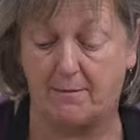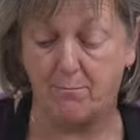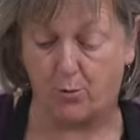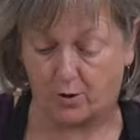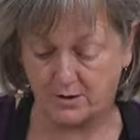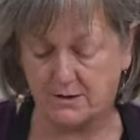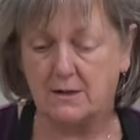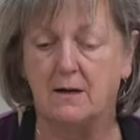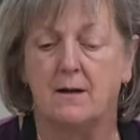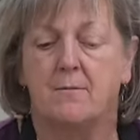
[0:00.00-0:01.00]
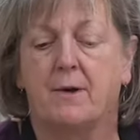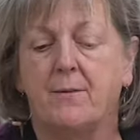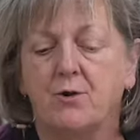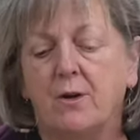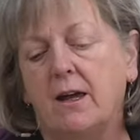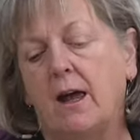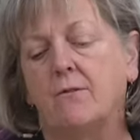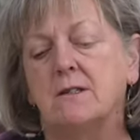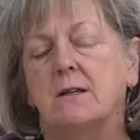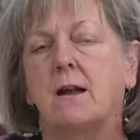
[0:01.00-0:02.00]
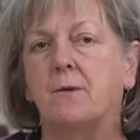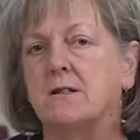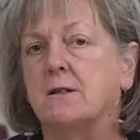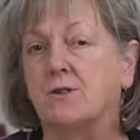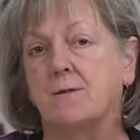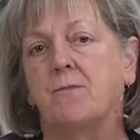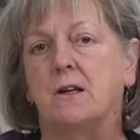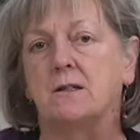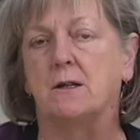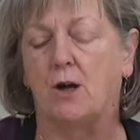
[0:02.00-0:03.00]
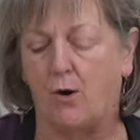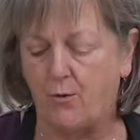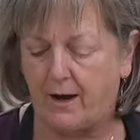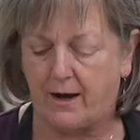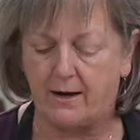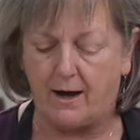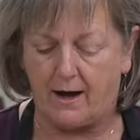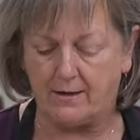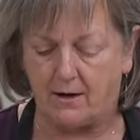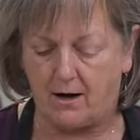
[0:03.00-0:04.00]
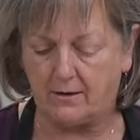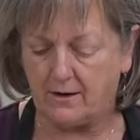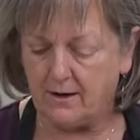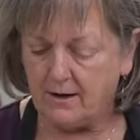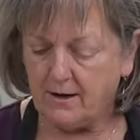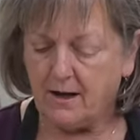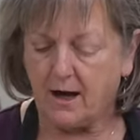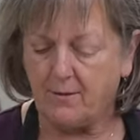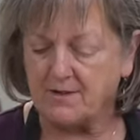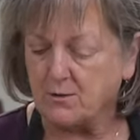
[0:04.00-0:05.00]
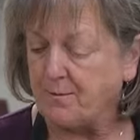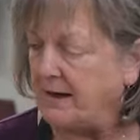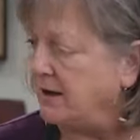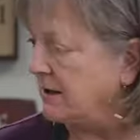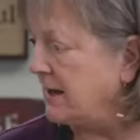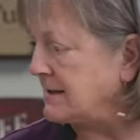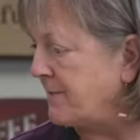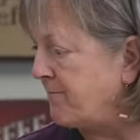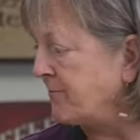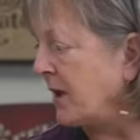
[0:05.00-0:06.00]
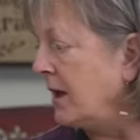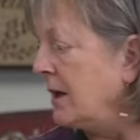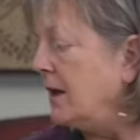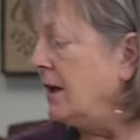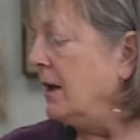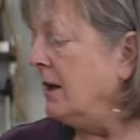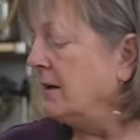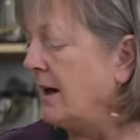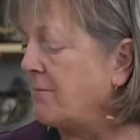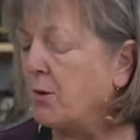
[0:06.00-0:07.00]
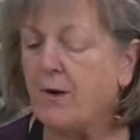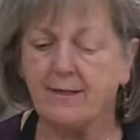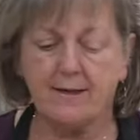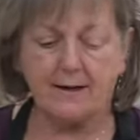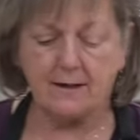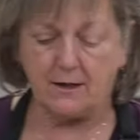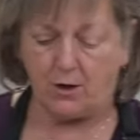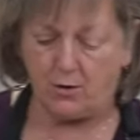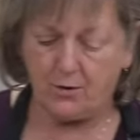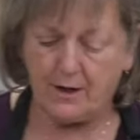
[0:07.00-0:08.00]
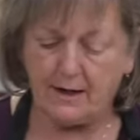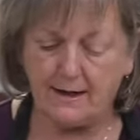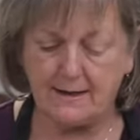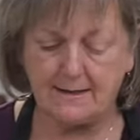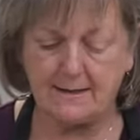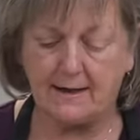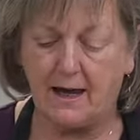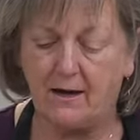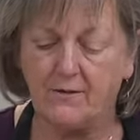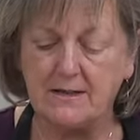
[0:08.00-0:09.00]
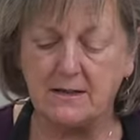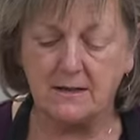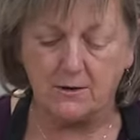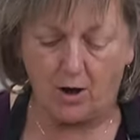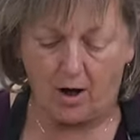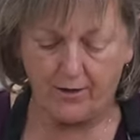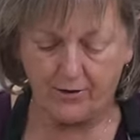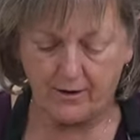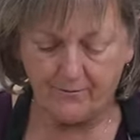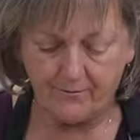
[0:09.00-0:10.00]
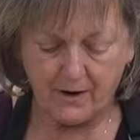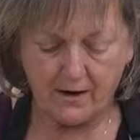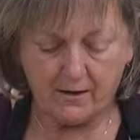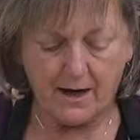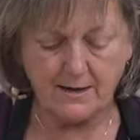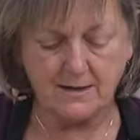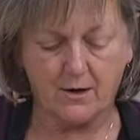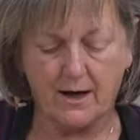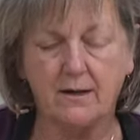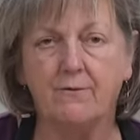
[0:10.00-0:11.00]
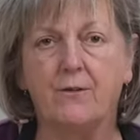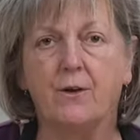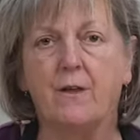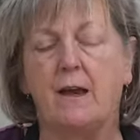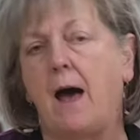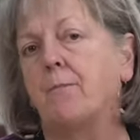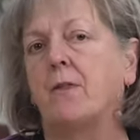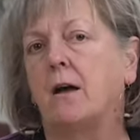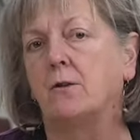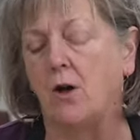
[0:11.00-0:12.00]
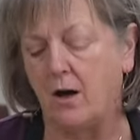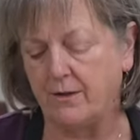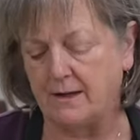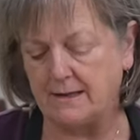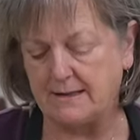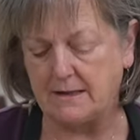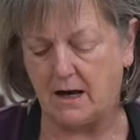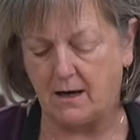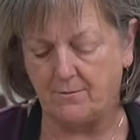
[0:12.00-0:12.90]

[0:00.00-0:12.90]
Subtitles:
plain boards. But I'm doing canvas today because there's some things to know, and I thought this would make a good lesson. Number one thing to know is canvas is cloth. Okay, so I can feel the nap of that cloth. It's